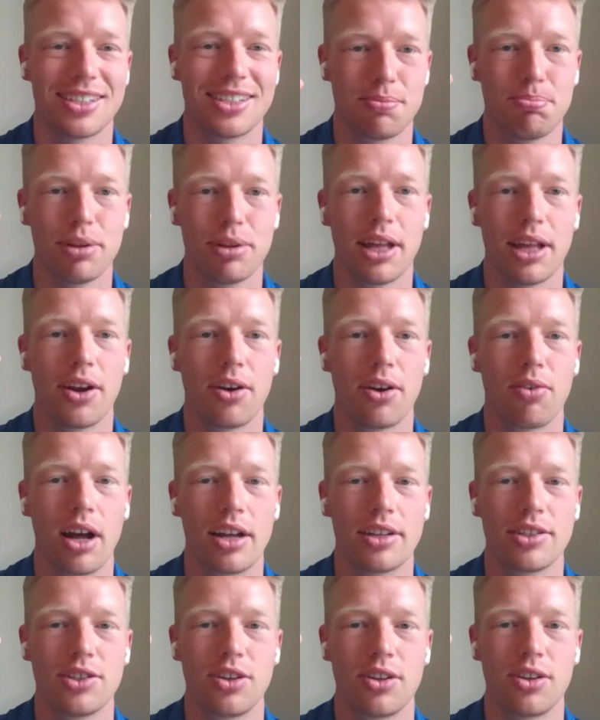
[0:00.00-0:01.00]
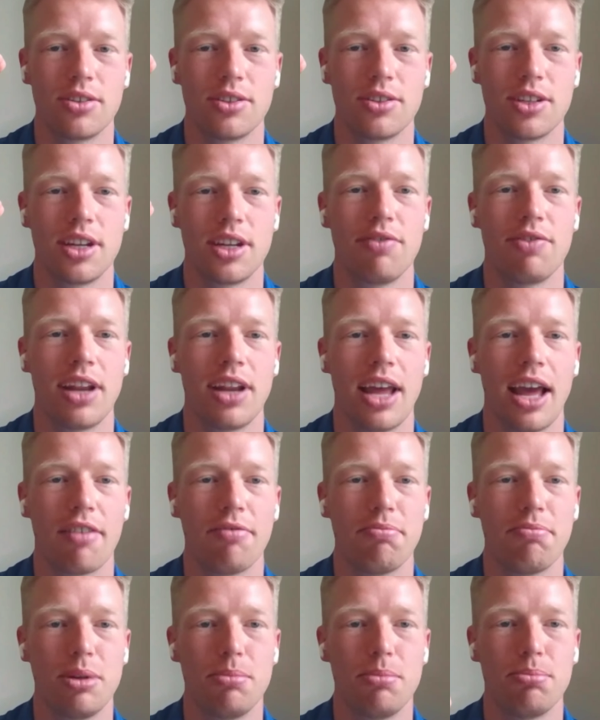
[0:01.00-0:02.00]
6-player rosters and even
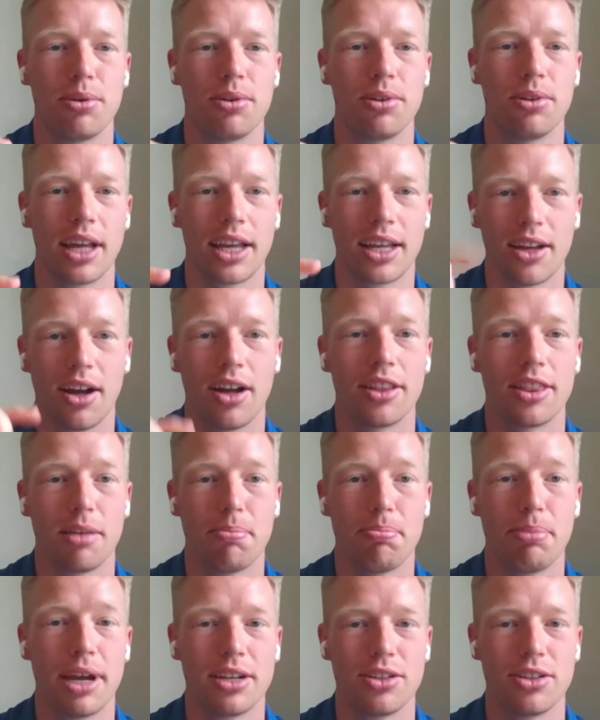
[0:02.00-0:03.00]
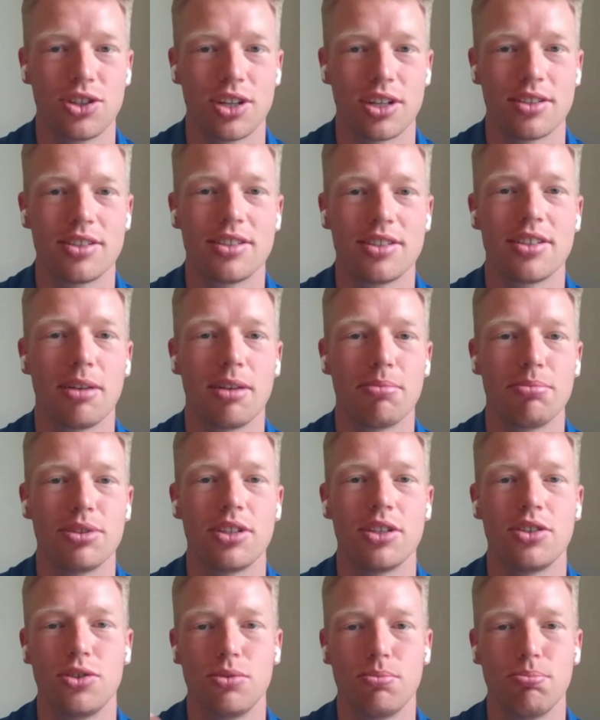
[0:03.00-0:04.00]
have people like on the bench as
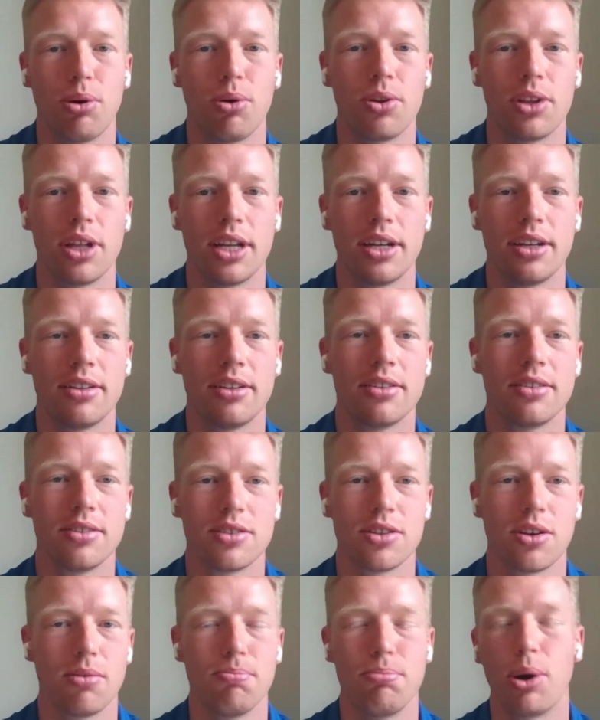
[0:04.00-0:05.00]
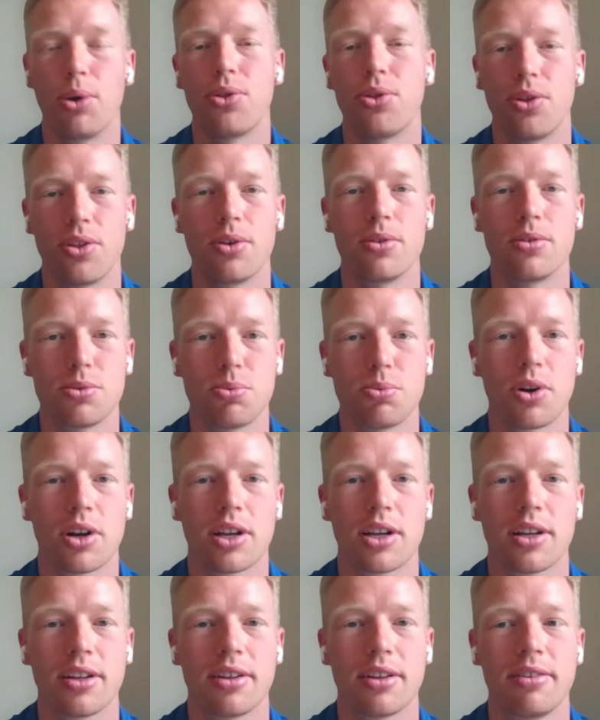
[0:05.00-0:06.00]
subs that you pull in. So both of those
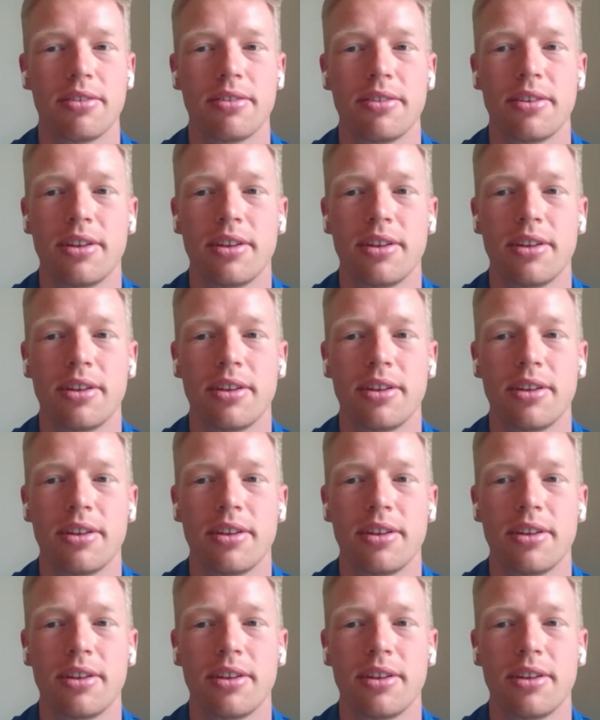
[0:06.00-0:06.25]
work.